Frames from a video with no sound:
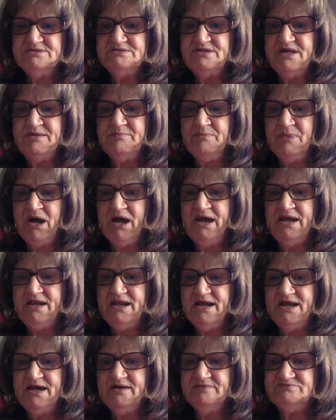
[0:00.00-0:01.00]
They
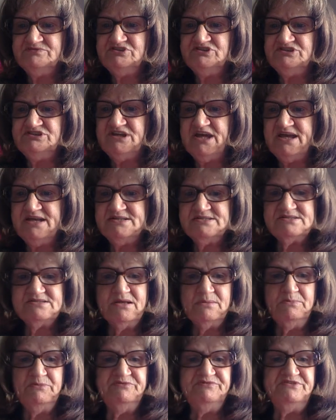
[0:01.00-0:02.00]
might have to take
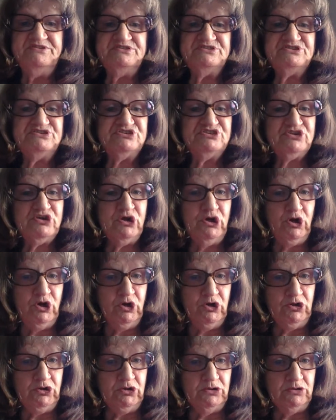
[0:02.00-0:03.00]
some of his
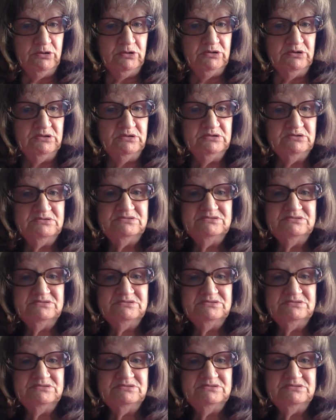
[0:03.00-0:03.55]
skull